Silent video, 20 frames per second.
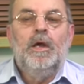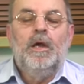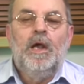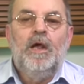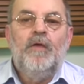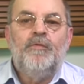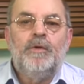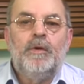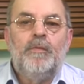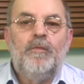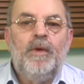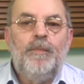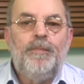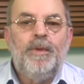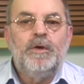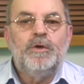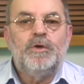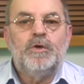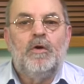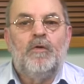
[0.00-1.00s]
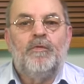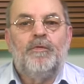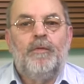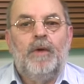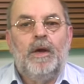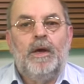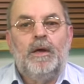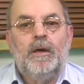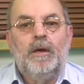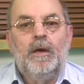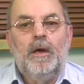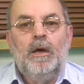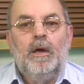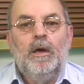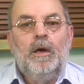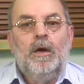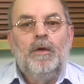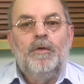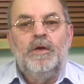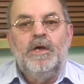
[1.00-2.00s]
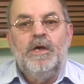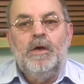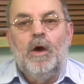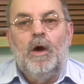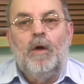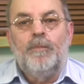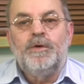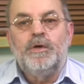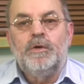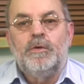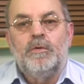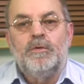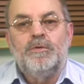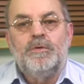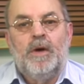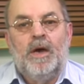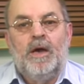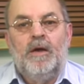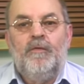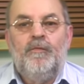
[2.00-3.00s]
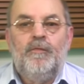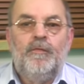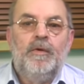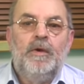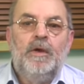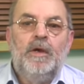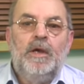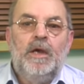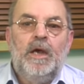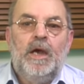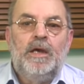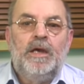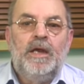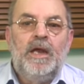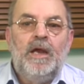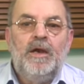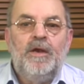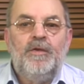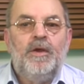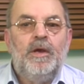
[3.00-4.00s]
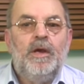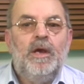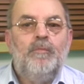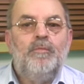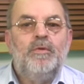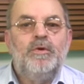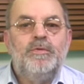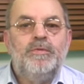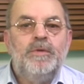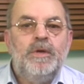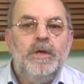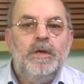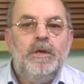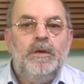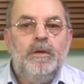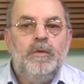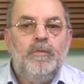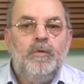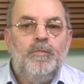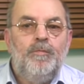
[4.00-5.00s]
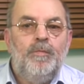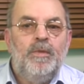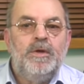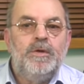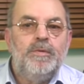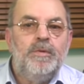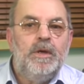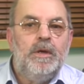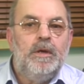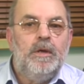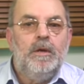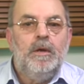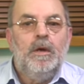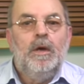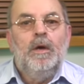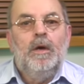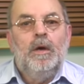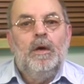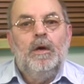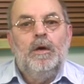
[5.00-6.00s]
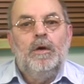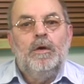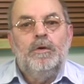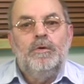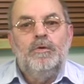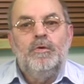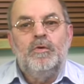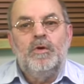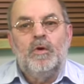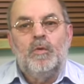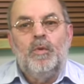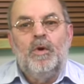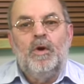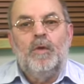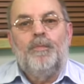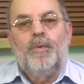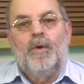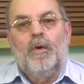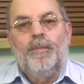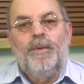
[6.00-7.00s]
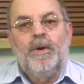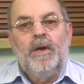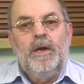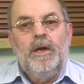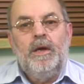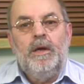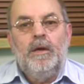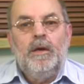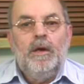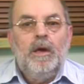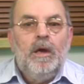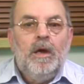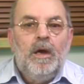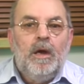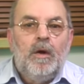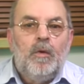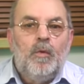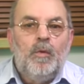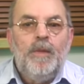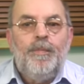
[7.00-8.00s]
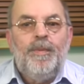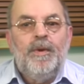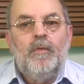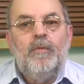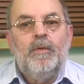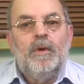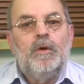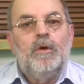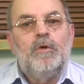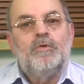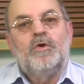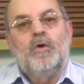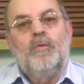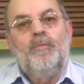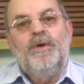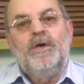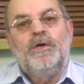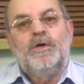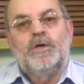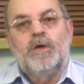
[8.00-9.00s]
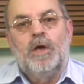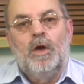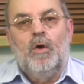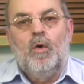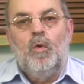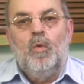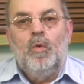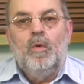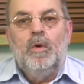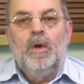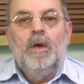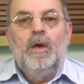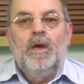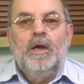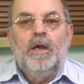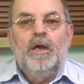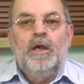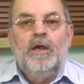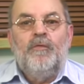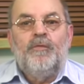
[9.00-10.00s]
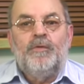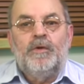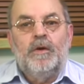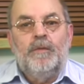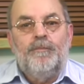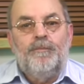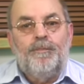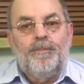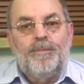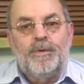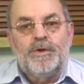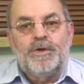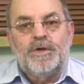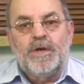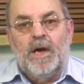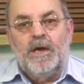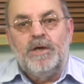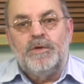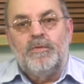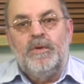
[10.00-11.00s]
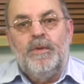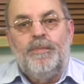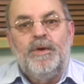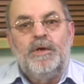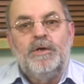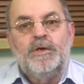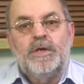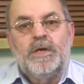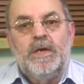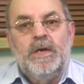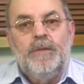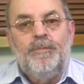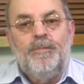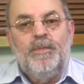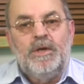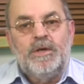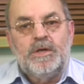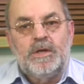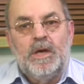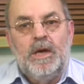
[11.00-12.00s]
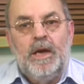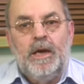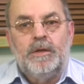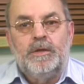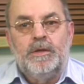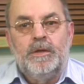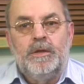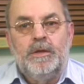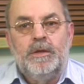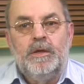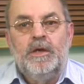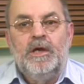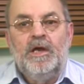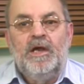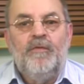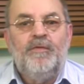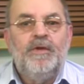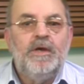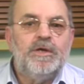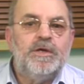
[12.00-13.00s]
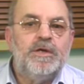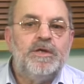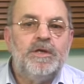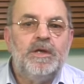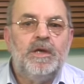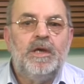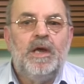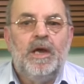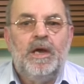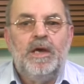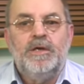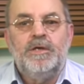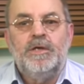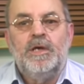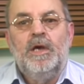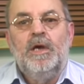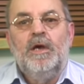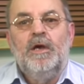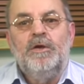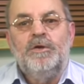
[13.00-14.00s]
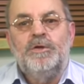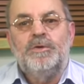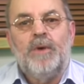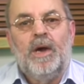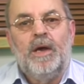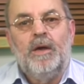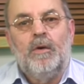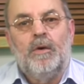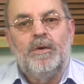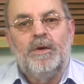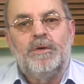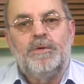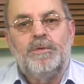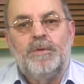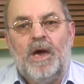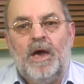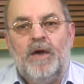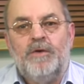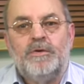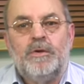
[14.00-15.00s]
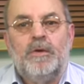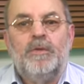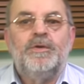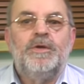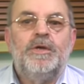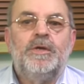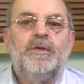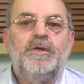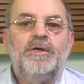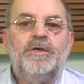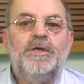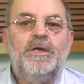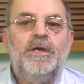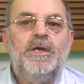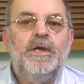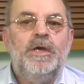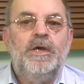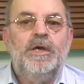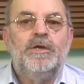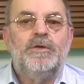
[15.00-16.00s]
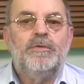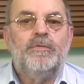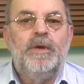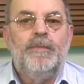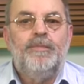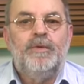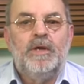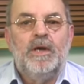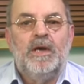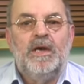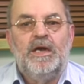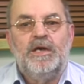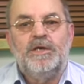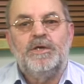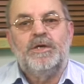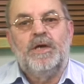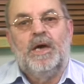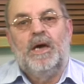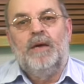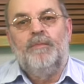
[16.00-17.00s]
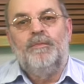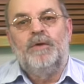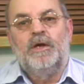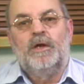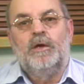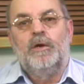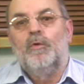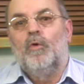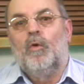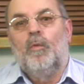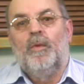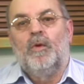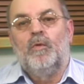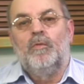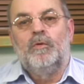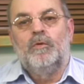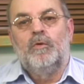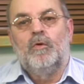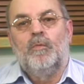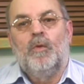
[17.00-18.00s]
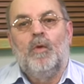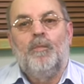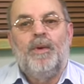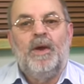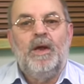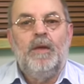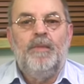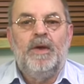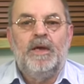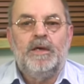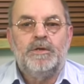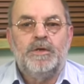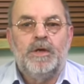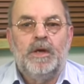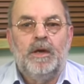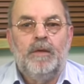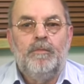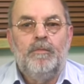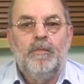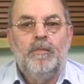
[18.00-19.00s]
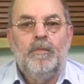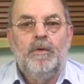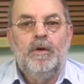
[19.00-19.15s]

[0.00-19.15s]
If the ripping software, the optical drive and anything in between do not work properly, ripping will also be slow if the precise ripping scheme is selected. If this is the case, try other drives until the CD is ripped in less time than the normal playback time.